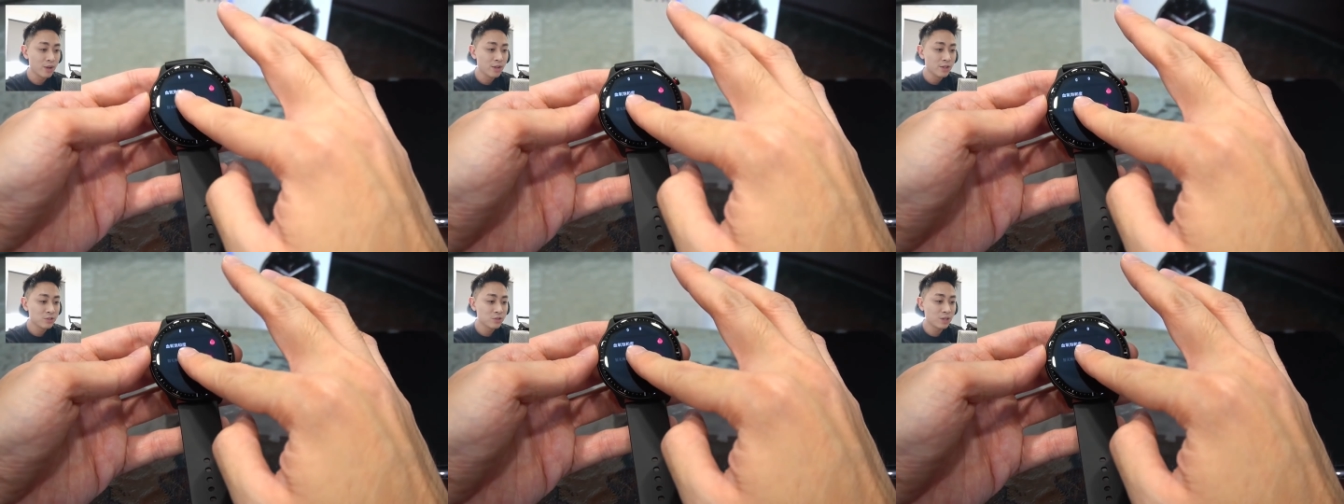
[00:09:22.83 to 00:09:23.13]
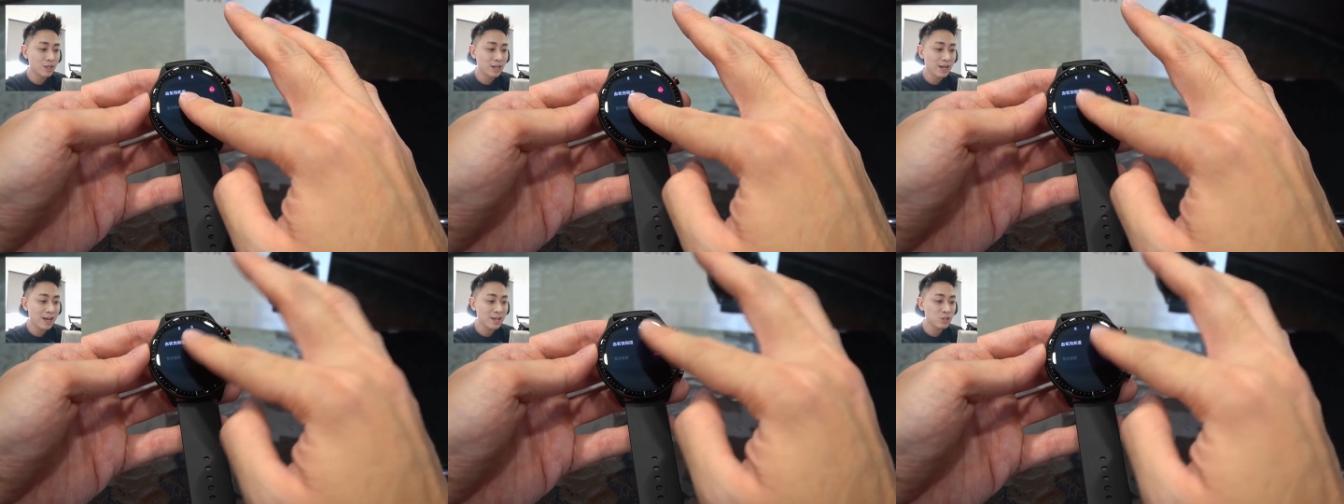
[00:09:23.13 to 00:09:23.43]
So
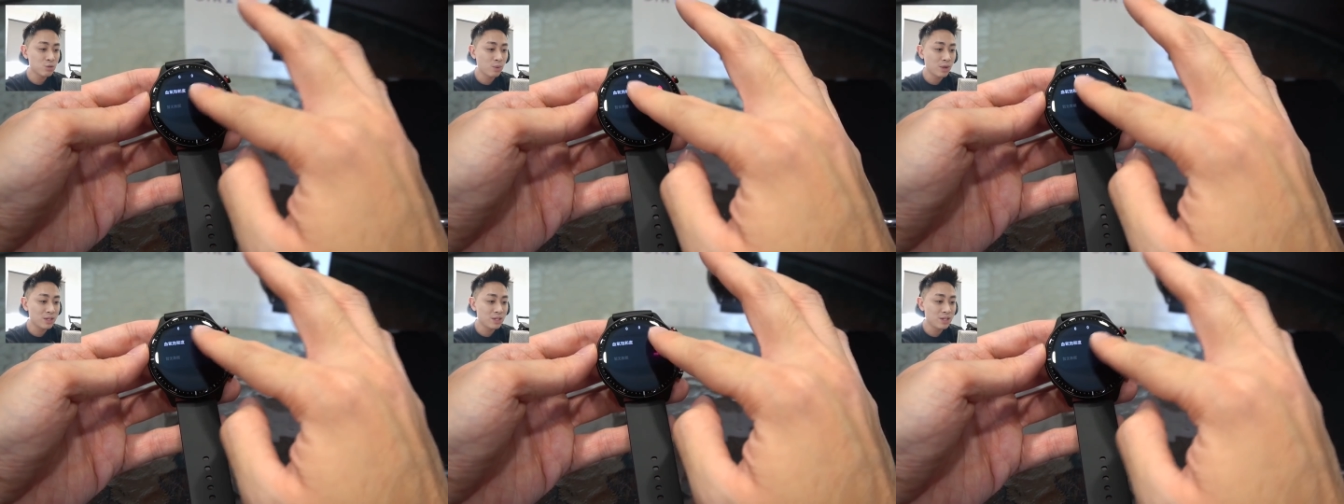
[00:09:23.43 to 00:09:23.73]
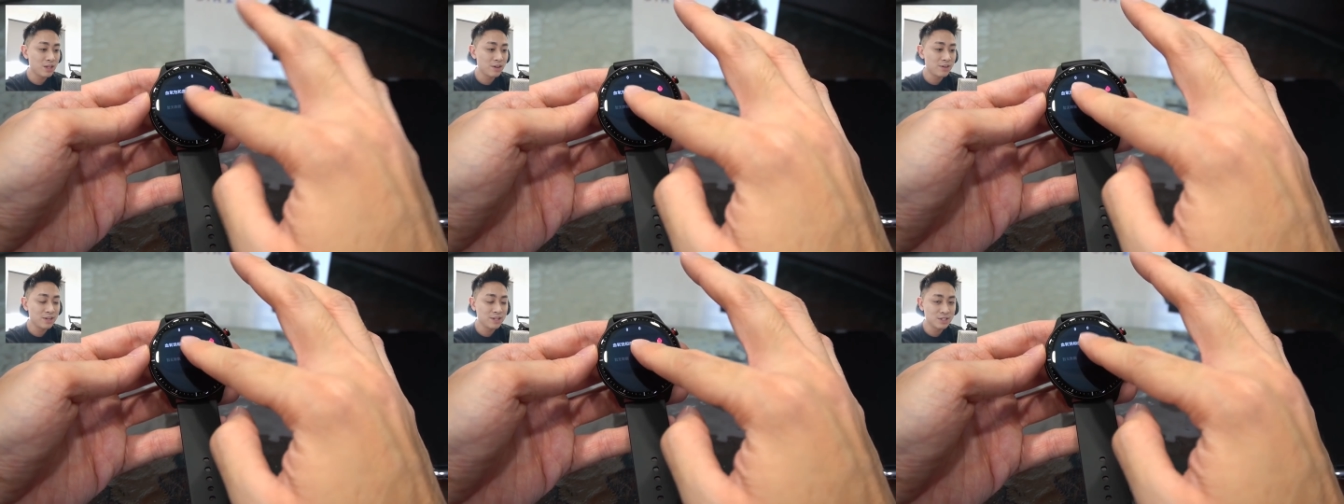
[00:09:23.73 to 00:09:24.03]
the last one
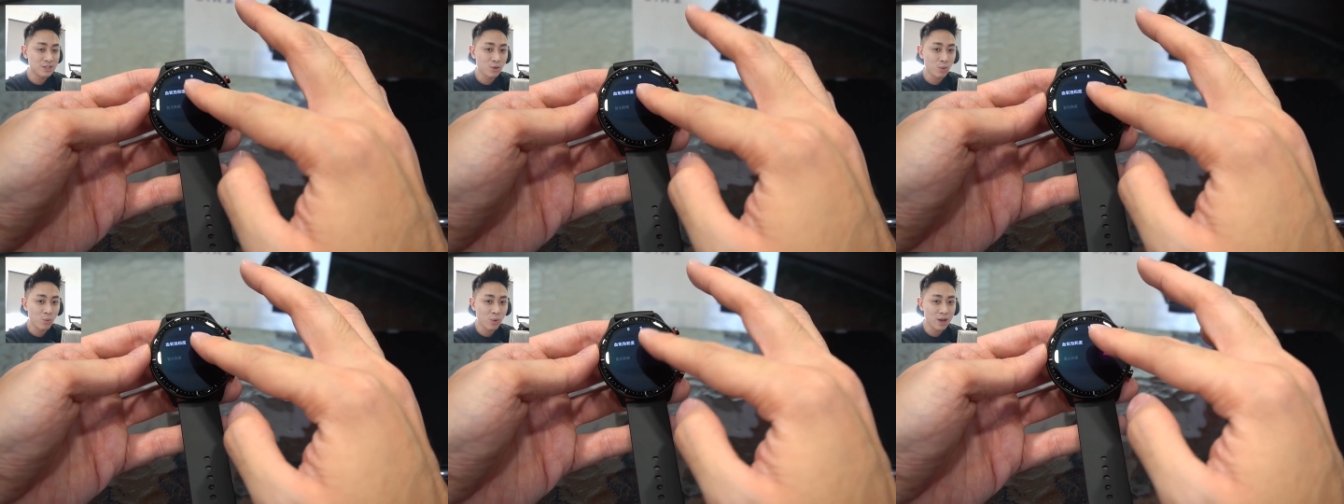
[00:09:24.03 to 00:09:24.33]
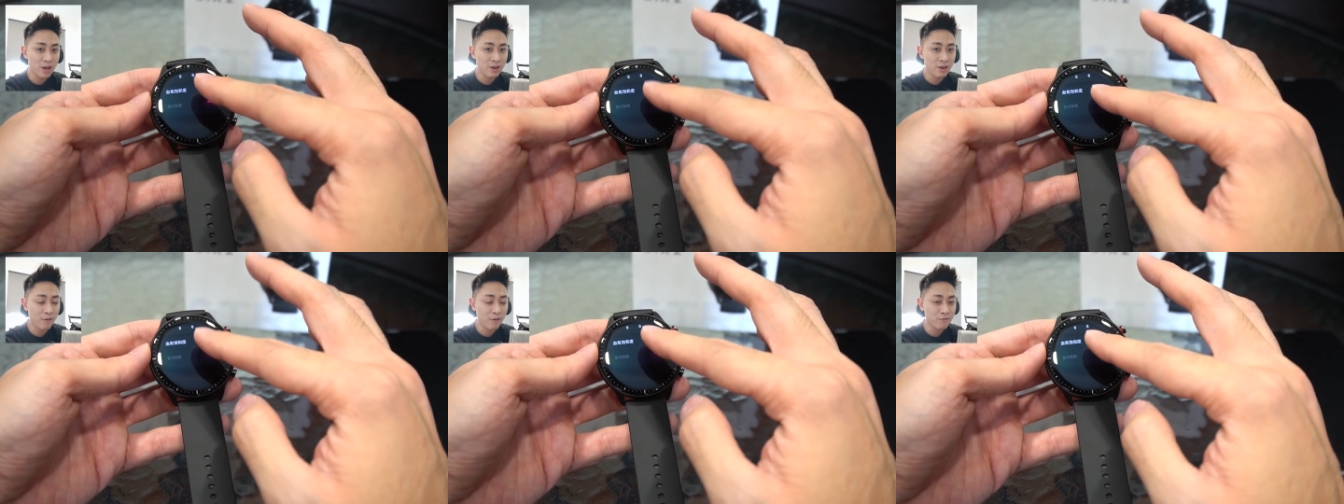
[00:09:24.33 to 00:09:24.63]
here is the
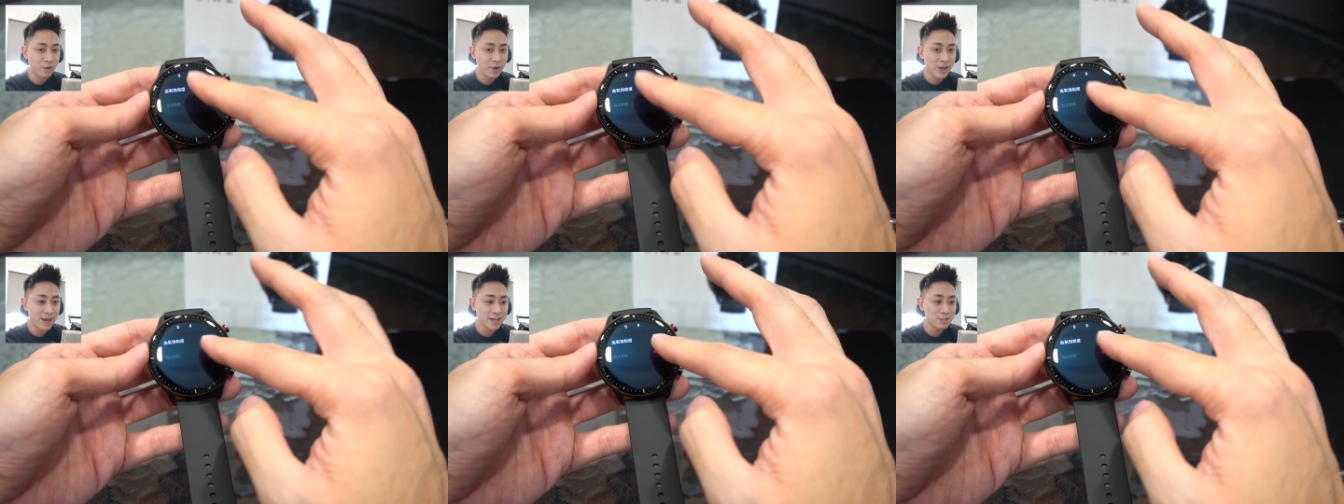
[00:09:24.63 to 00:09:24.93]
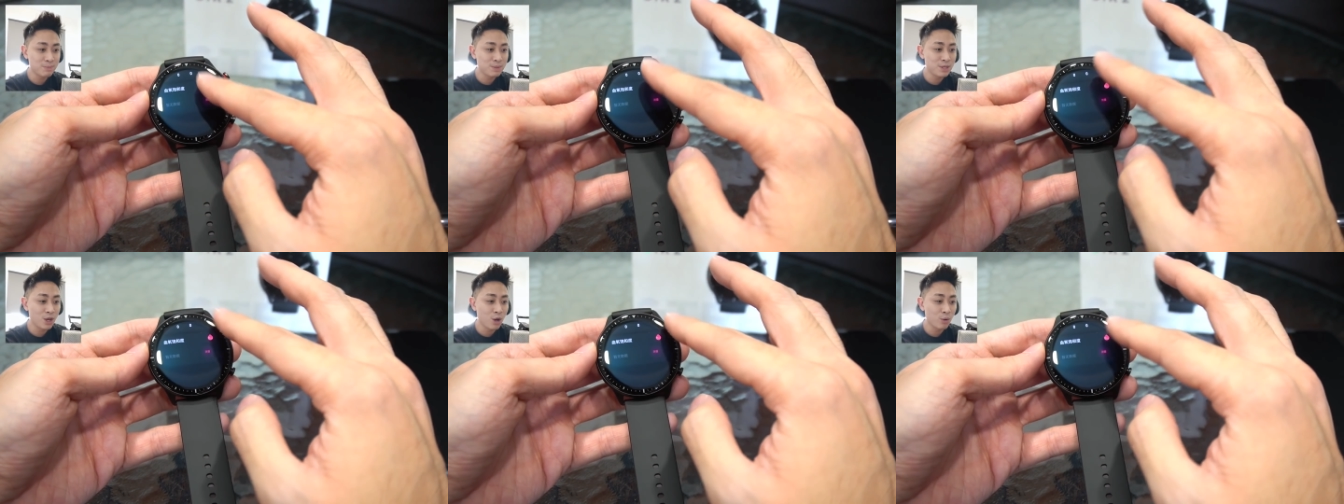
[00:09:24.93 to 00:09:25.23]
one of your
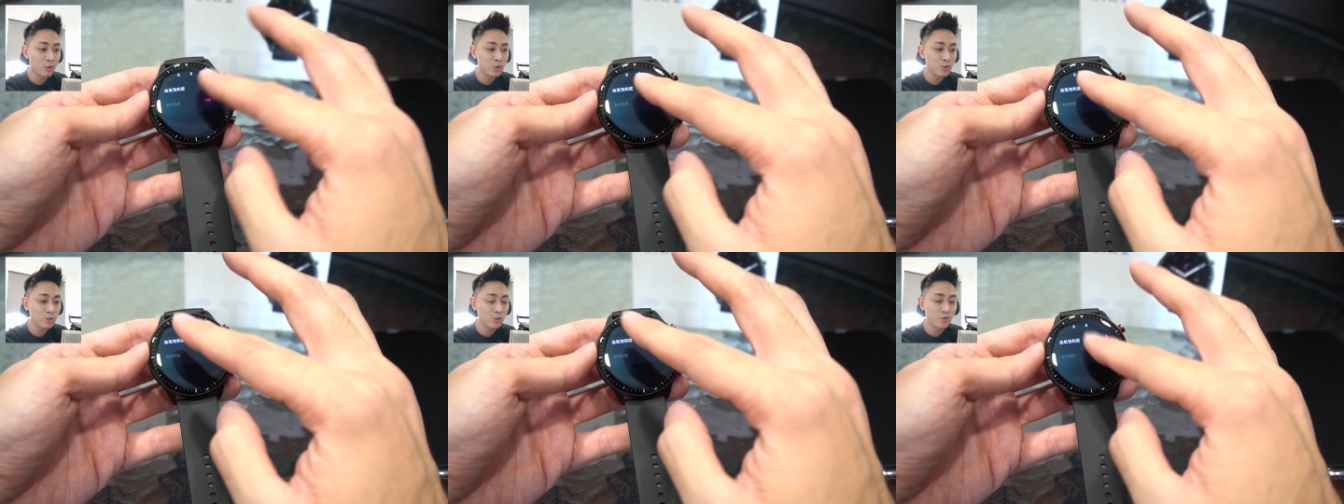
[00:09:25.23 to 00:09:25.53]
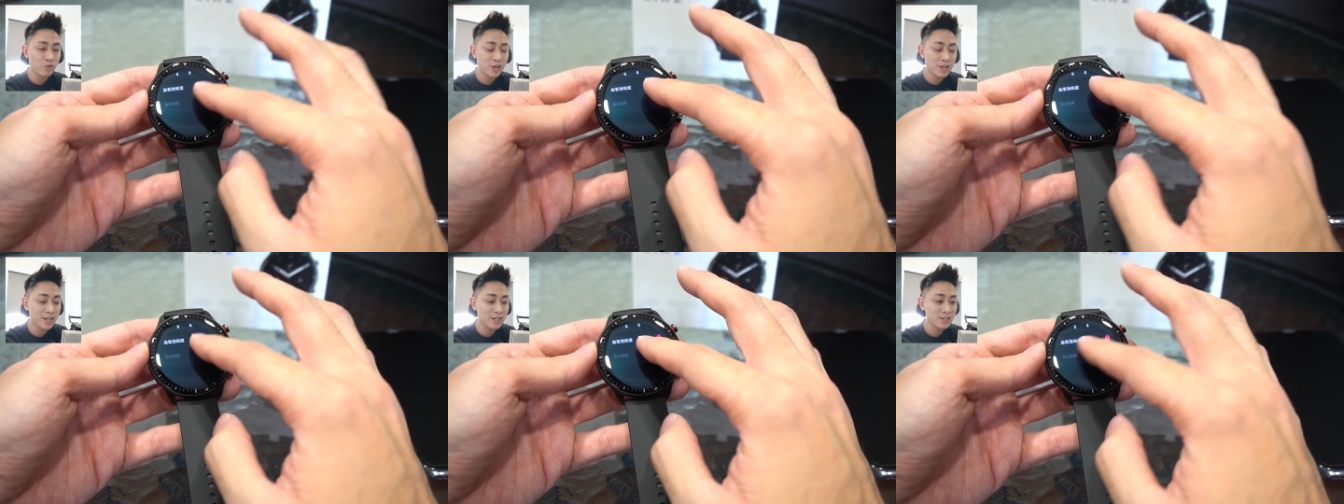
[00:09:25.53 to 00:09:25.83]
SPO2
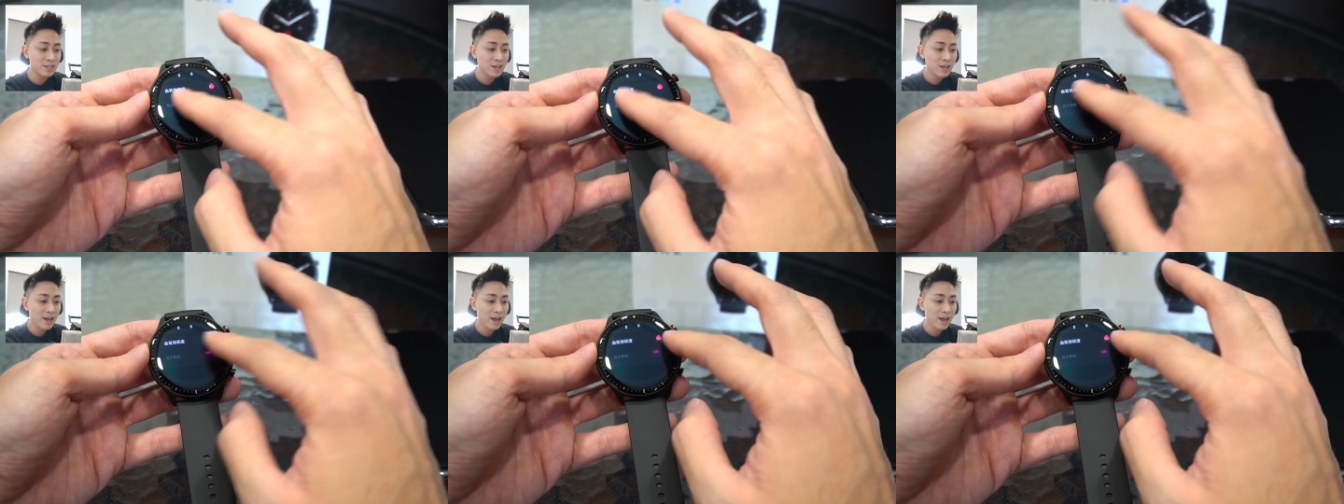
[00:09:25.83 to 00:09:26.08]
readings.